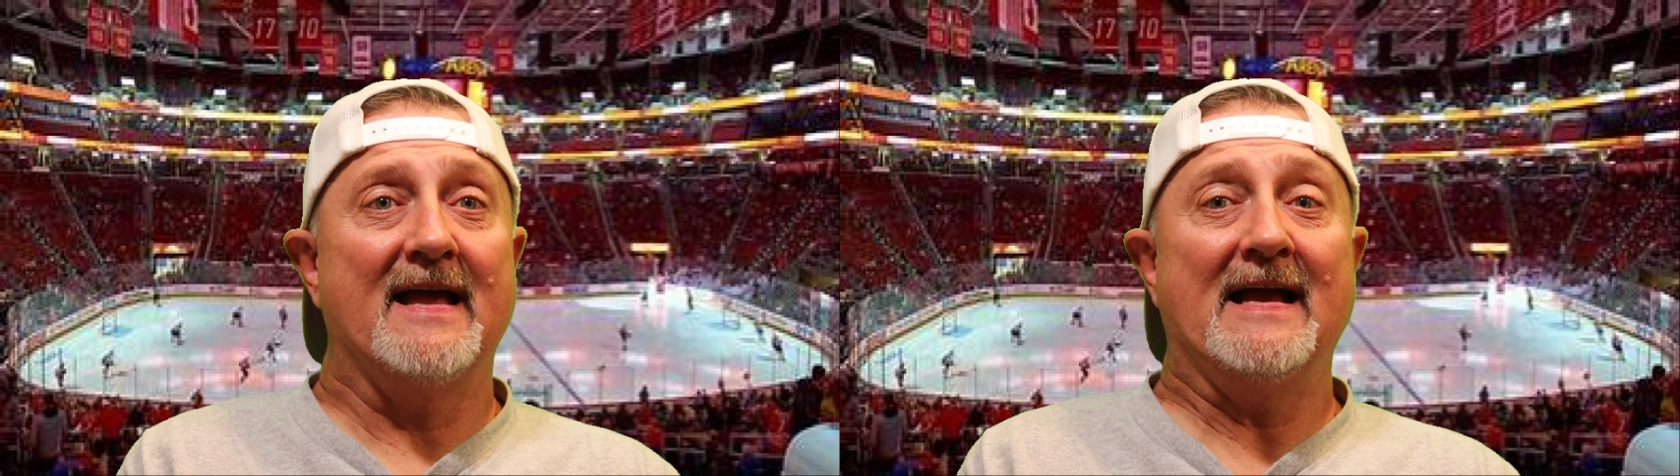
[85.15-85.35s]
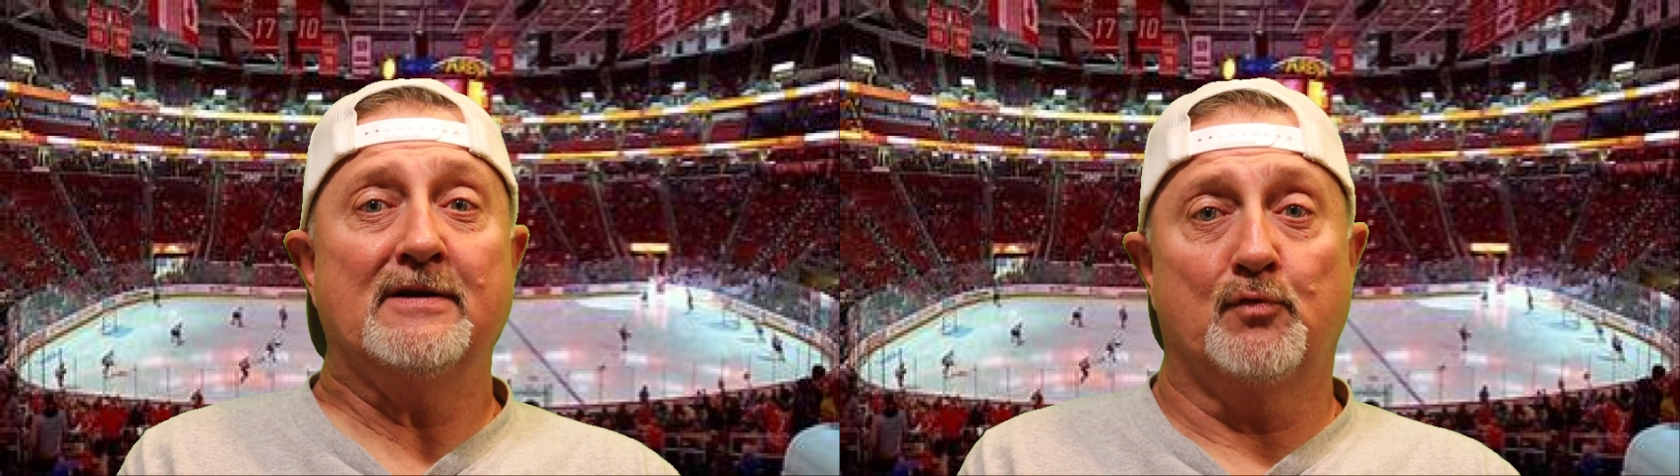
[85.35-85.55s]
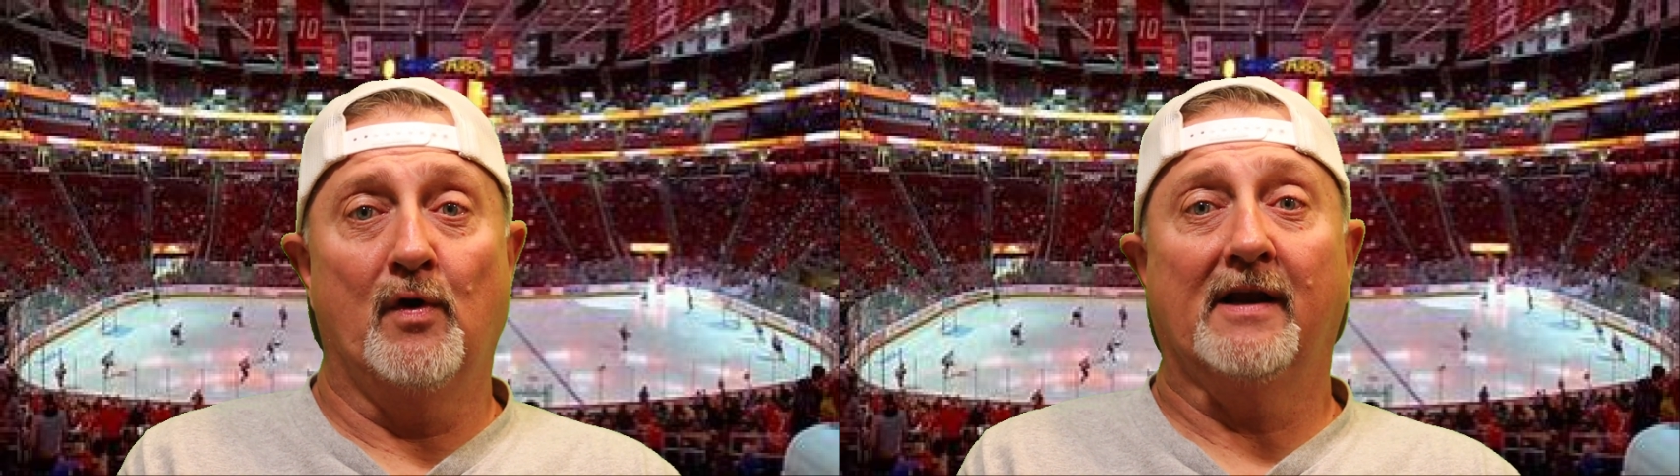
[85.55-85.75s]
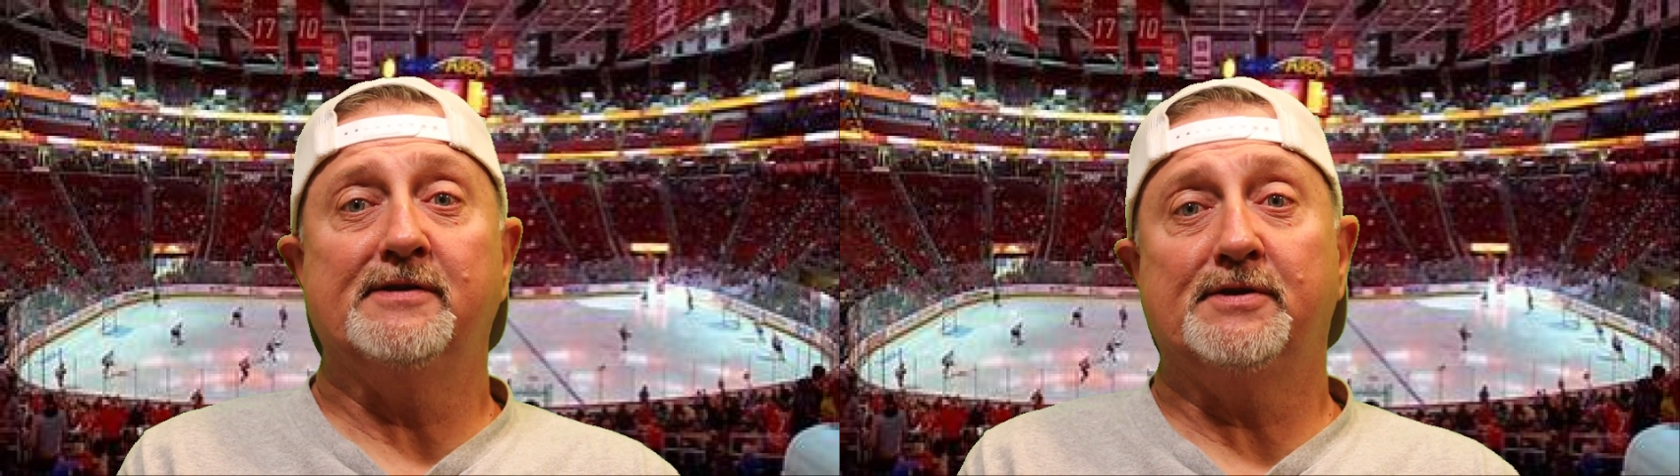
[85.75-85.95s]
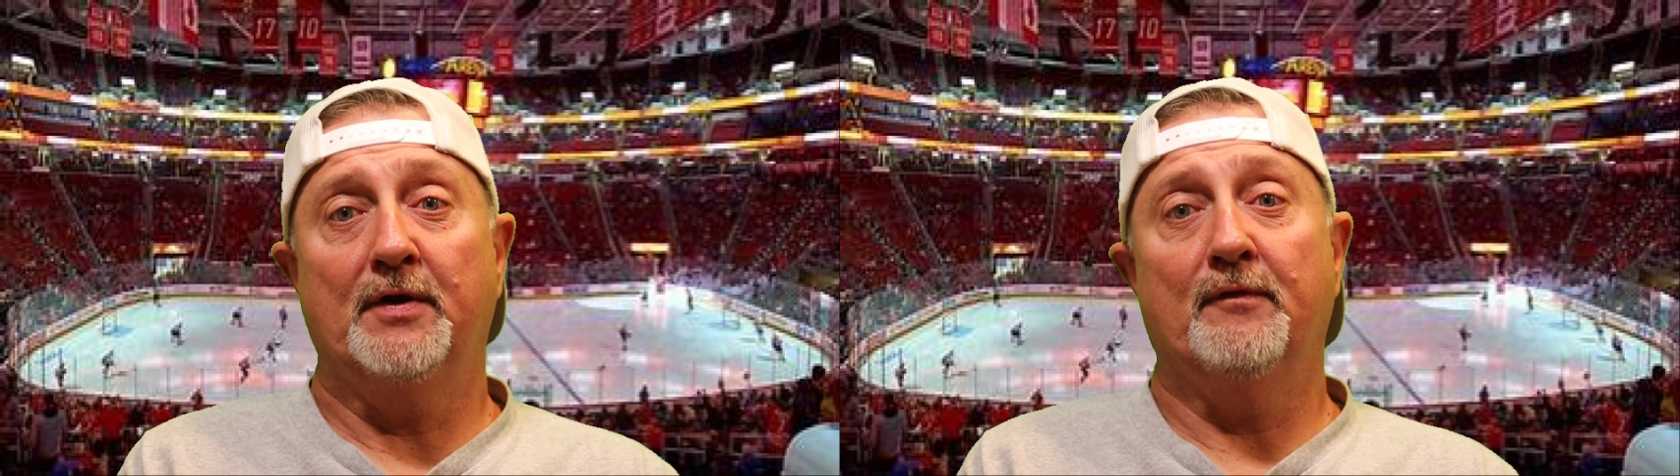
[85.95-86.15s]
is really
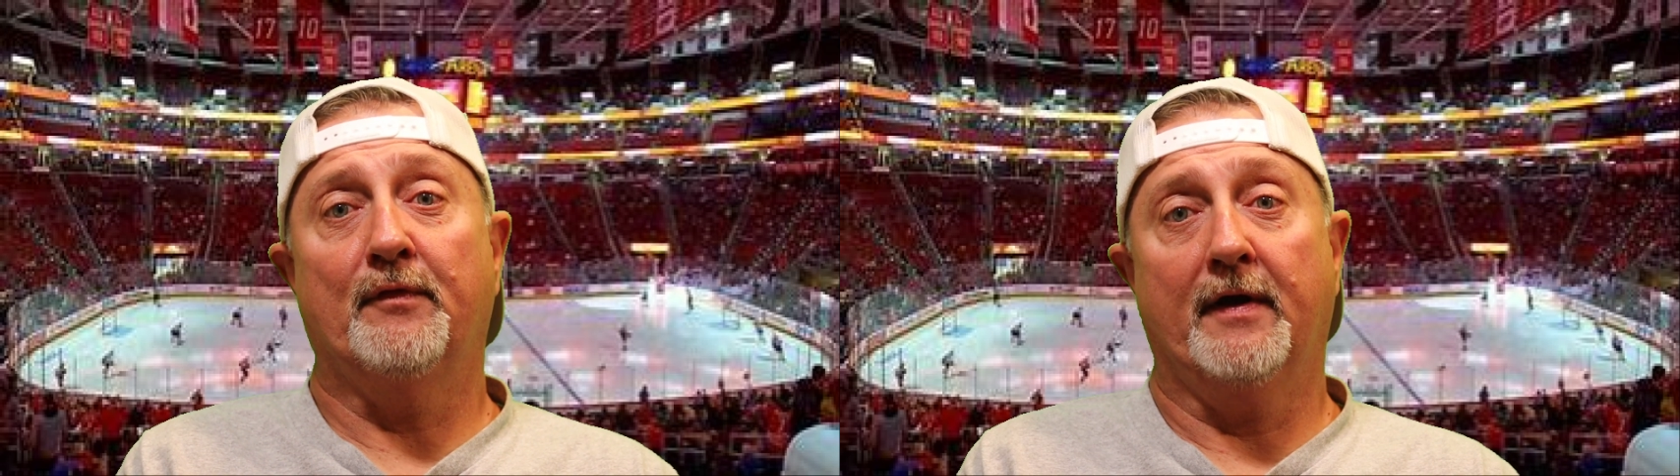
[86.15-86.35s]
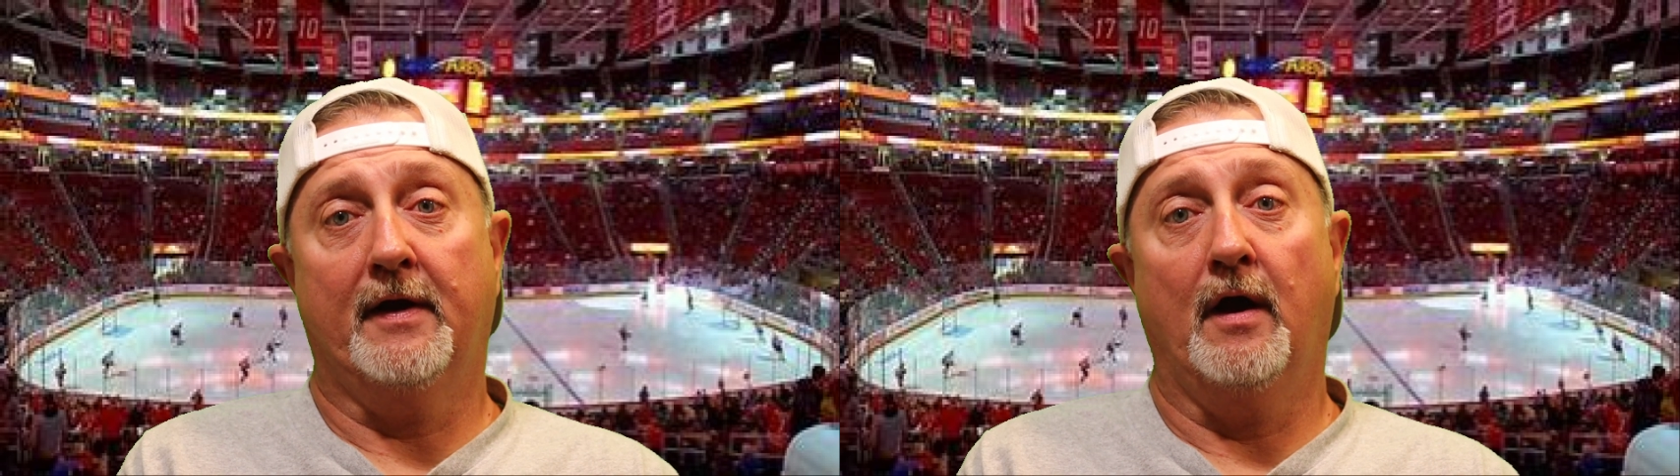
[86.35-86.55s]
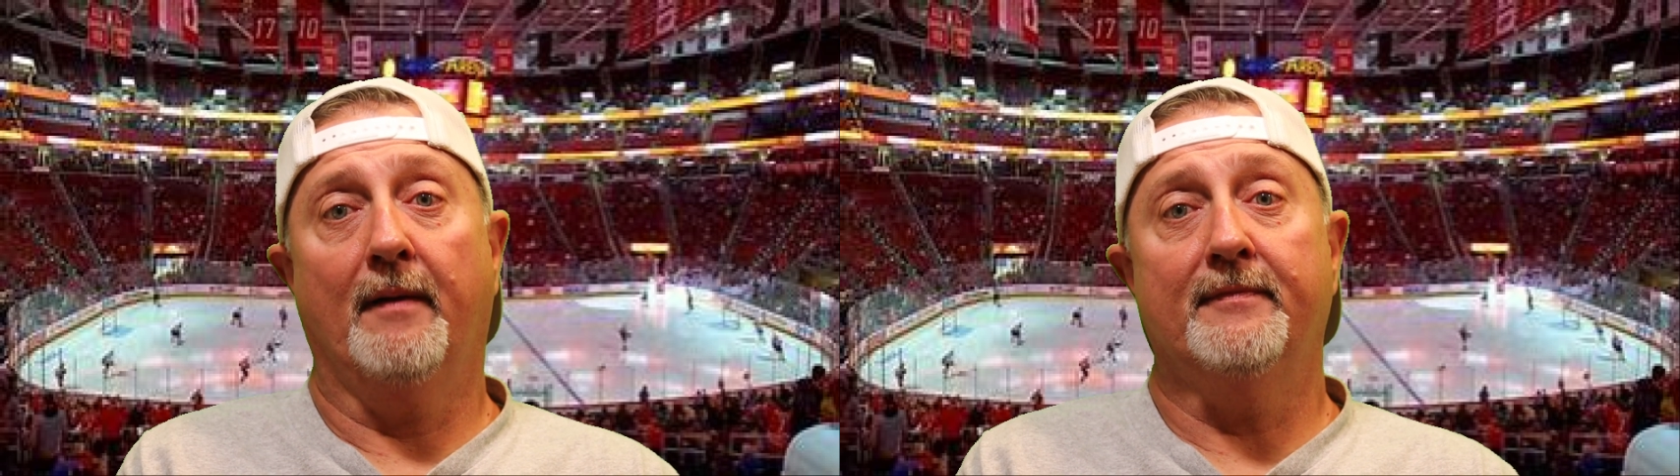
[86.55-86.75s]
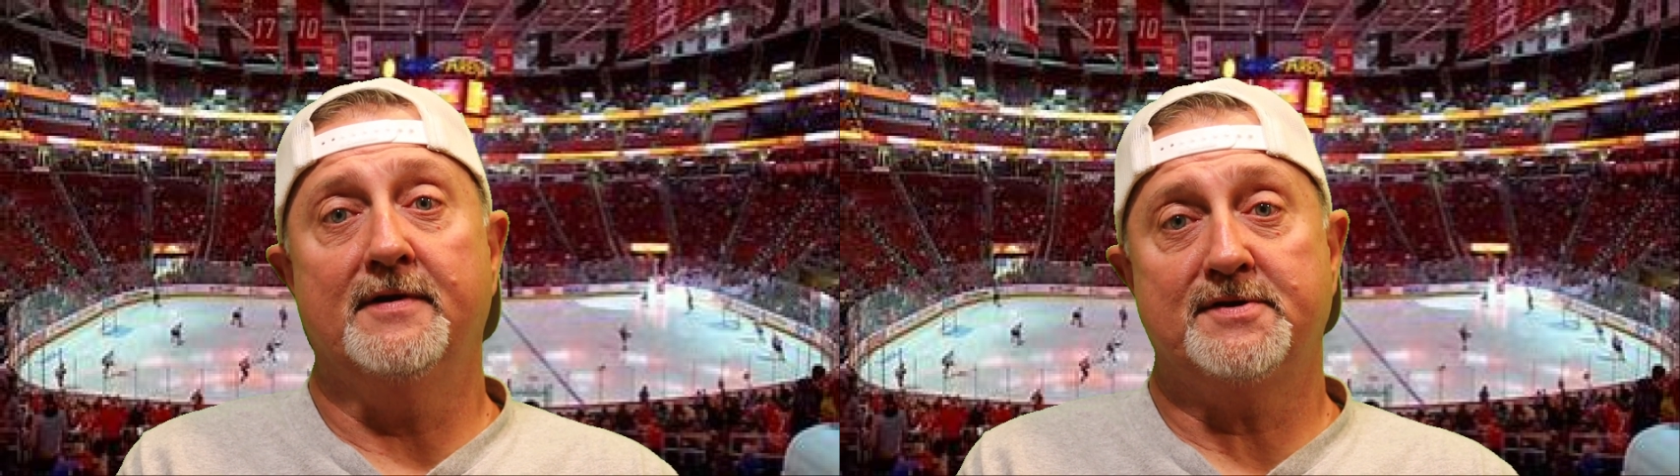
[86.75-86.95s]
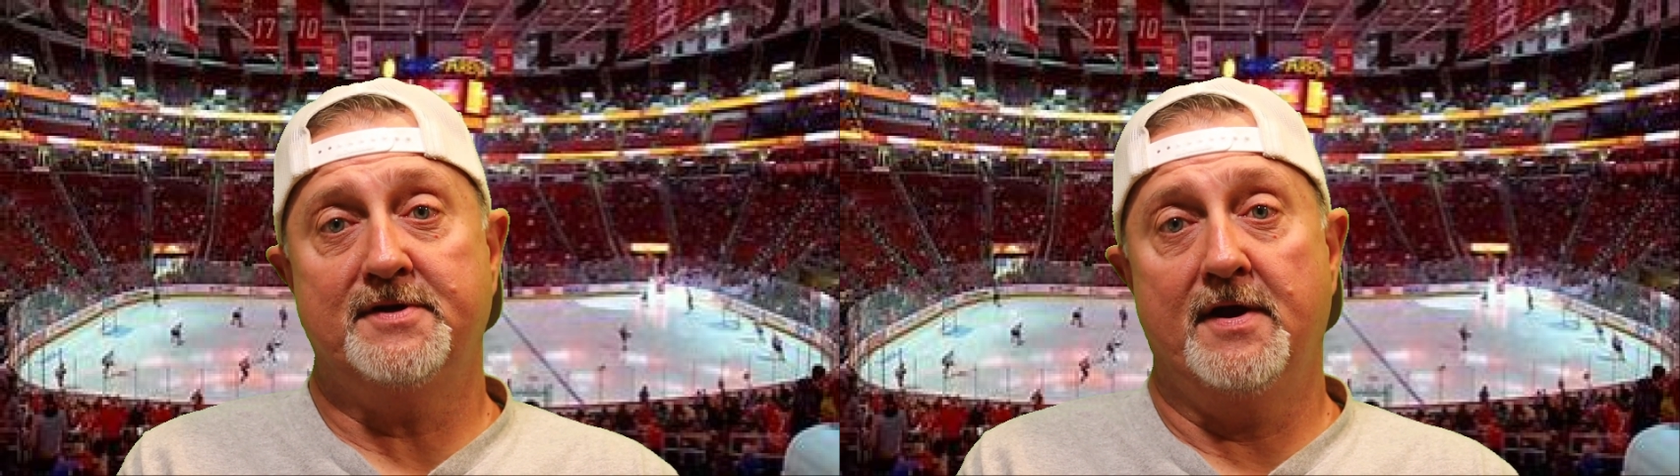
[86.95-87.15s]
shooting for the cup
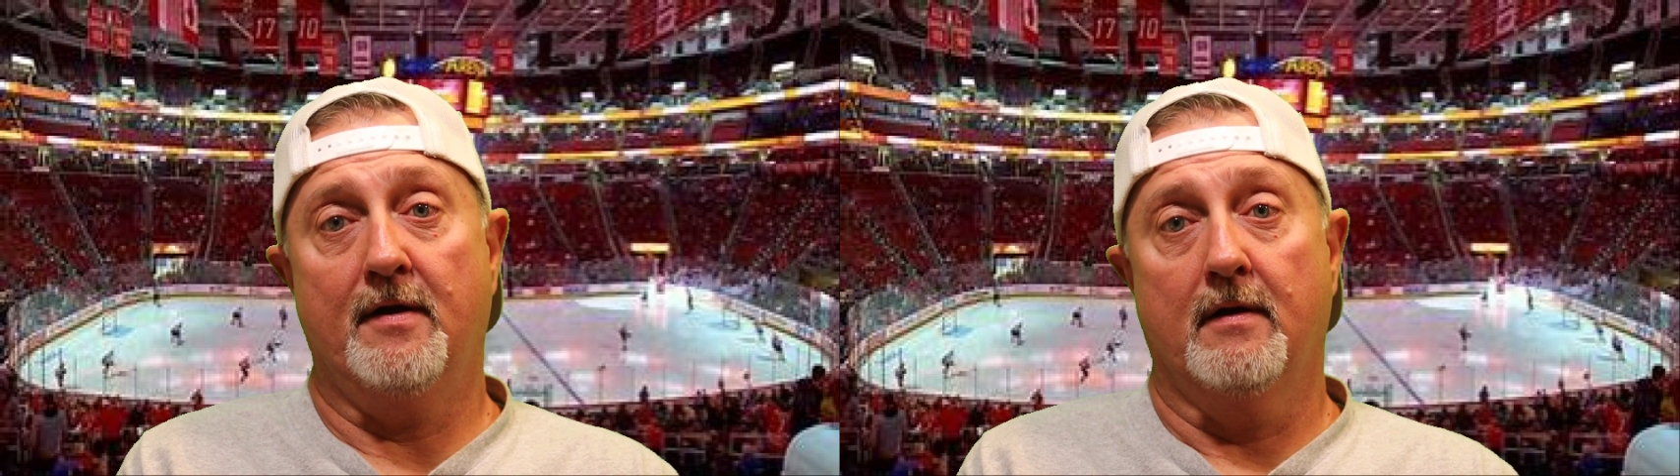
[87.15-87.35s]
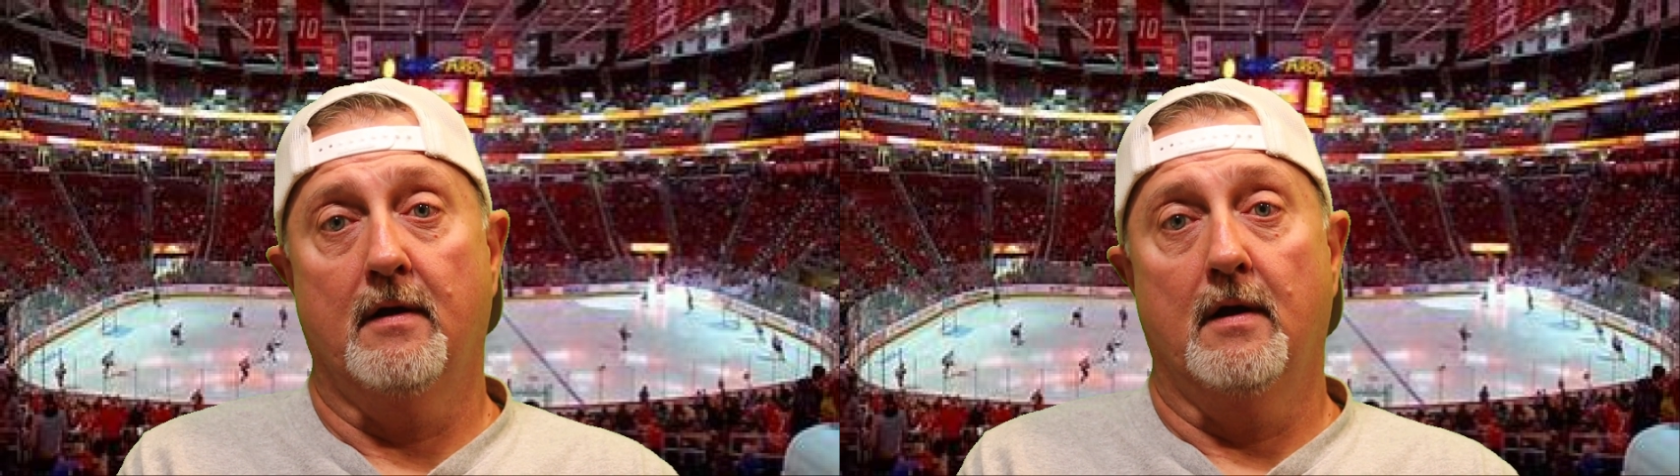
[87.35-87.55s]
this year.